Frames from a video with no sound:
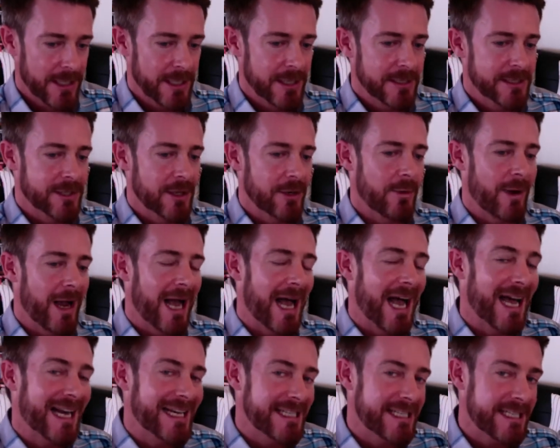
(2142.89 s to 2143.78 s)
So
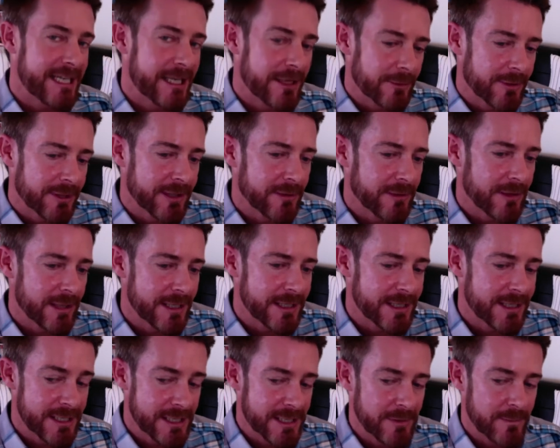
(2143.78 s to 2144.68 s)
arterial,
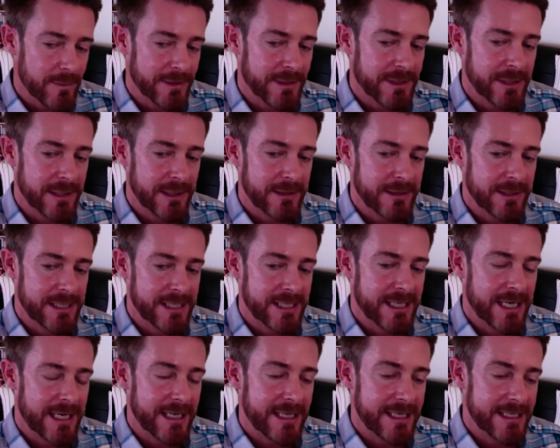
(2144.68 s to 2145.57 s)
this is what the
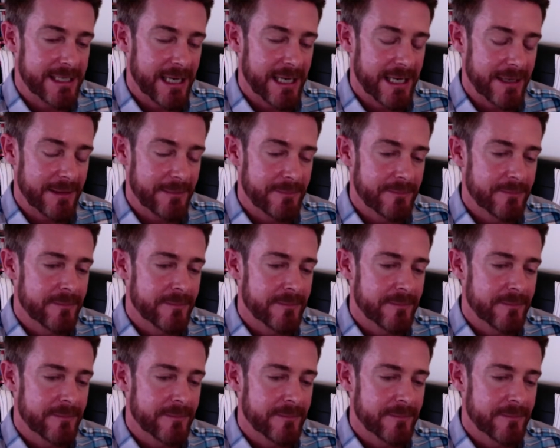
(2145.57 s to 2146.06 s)
study said.